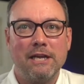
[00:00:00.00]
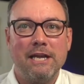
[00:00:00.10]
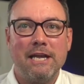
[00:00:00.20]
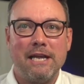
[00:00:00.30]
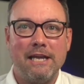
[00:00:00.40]

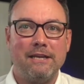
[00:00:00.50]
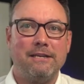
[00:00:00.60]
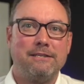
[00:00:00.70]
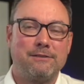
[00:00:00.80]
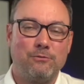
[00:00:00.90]

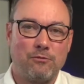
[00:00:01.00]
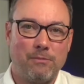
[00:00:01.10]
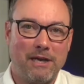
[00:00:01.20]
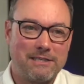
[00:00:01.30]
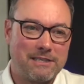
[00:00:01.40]
is with
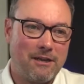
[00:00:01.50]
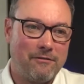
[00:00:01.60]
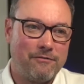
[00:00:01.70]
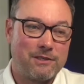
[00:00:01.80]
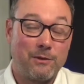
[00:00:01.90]
myself.
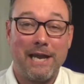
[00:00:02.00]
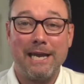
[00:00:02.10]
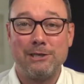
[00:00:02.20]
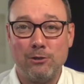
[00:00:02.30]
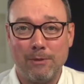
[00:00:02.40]
So I had to
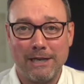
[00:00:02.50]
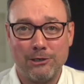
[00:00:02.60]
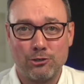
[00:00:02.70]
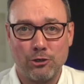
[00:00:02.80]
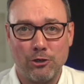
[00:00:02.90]
do my
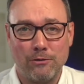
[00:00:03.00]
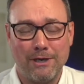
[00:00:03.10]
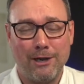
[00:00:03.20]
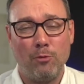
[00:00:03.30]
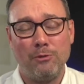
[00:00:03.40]
intro. I
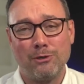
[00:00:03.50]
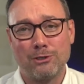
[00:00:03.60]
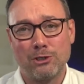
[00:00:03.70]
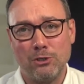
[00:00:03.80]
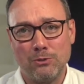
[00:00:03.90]
hope you'll
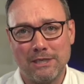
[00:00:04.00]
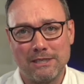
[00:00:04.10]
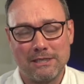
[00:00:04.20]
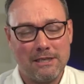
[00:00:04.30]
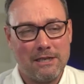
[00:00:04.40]
excuse it
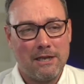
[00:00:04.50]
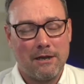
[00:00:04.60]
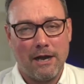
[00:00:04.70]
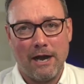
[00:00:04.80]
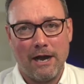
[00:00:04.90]

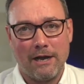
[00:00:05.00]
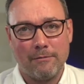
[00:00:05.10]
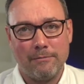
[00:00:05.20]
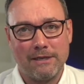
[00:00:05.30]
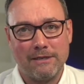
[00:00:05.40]
uh,
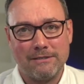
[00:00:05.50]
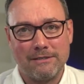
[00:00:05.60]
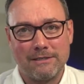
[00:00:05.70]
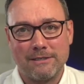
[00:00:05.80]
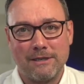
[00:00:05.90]

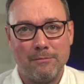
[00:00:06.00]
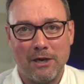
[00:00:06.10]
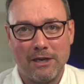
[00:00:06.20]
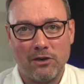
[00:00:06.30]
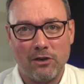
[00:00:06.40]
because I'm not
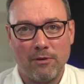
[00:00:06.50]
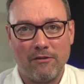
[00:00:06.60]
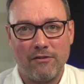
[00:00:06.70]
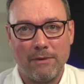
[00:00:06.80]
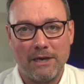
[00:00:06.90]
here to puff
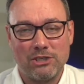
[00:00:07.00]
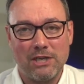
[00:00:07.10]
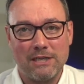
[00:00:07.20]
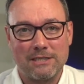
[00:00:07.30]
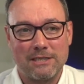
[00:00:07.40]
up my
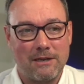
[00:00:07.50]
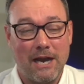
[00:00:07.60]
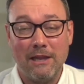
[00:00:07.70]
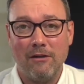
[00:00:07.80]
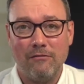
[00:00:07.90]
chest. I
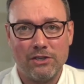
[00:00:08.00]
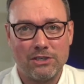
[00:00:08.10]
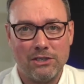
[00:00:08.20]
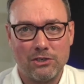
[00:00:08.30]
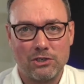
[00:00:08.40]
love this
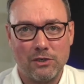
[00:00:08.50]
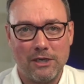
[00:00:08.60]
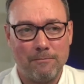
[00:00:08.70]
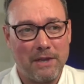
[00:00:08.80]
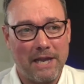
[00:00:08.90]
industry
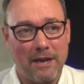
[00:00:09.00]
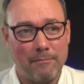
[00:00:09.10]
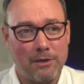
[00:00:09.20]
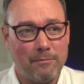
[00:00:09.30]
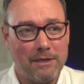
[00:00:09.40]
and I'm going
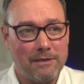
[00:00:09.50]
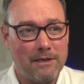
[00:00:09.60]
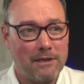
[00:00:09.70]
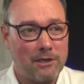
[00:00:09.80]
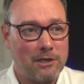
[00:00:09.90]
to be
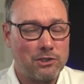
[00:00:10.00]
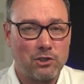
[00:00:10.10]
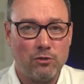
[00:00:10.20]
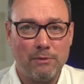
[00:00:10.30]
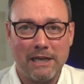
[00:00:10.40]

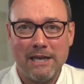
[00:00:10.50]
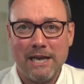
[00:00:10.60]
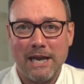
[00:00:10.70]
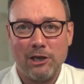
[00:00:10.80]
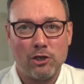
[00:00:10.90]
consuming
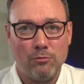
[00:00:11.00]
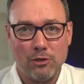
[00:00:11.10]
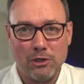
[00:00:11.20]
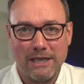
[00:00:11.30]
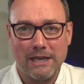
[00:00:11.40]
and
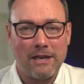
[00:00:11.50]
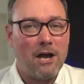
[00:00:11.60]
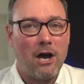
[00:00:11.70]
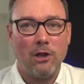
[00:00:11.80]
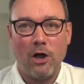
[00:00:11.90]
accumulating a
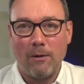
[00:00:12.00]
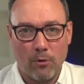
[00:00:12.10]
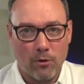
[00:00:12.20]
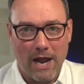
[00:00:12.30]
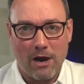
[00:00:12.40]
lot
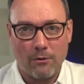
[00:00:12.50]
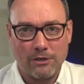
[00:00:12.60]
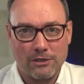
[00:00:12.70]
more hours,